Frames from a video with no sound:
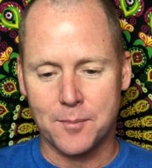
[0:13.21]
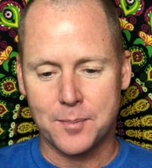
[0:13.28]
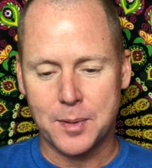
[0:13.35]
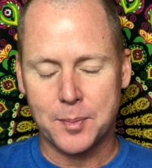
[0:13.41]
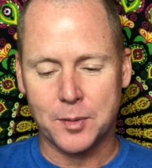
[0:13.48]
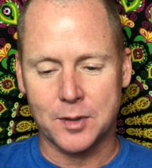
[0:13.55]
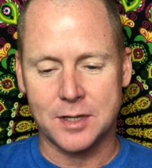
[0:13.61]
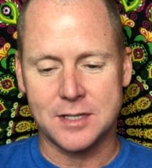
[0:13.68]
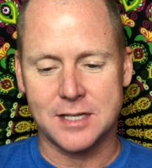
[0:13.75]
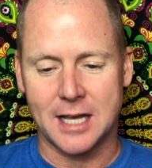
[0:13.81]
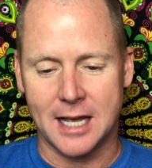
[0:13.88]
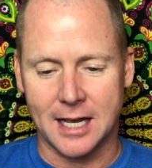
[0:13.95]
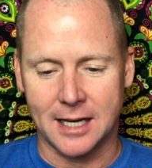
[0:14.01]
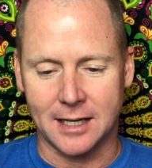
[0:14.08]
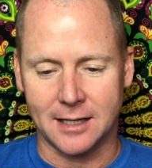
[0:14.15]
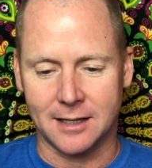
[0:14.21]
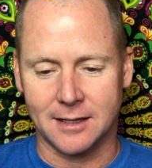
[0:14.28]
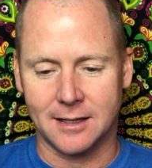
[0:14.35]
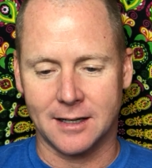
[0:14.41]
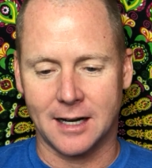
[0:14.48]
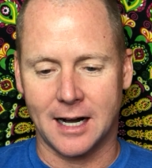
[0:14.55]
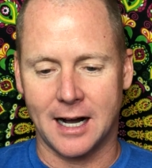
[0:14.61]
people are saying
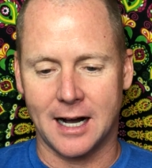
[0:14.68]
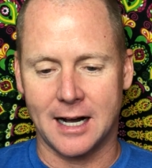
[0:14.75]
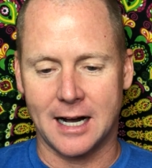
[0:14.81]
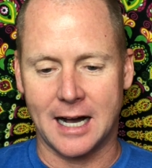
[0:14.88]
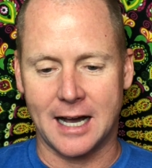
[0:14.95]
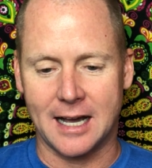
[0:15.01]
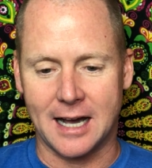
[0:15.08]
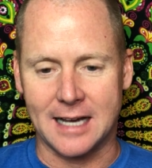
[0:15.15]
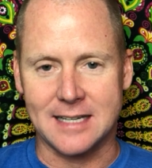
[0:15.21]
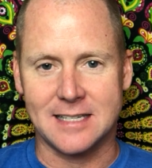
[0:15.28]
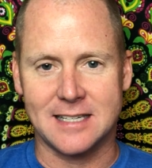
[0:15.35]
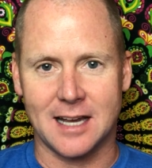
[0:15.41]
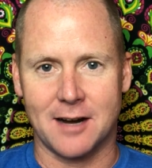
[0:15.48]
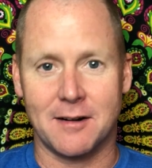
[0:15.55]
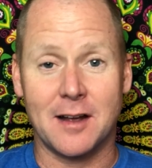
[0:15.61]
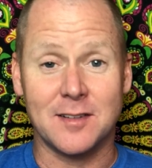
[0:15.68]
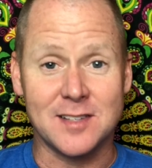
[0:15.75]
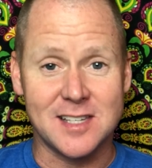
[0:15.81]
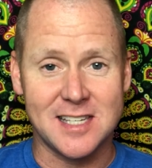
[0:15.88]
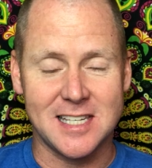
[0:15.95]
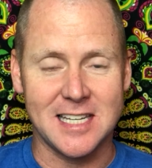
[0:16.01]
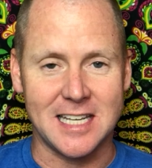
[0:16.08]
around
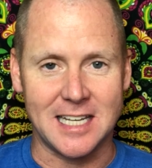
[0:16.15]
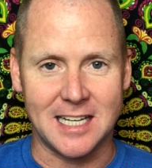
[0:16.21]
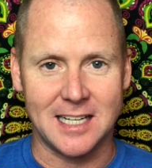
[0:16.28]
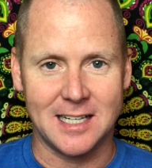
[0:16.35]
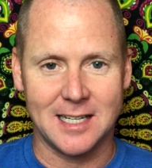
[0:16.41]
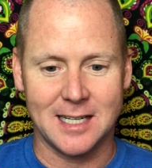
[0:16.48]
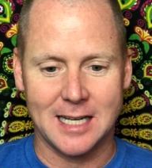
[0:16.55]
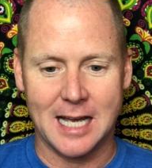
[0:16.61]
seeing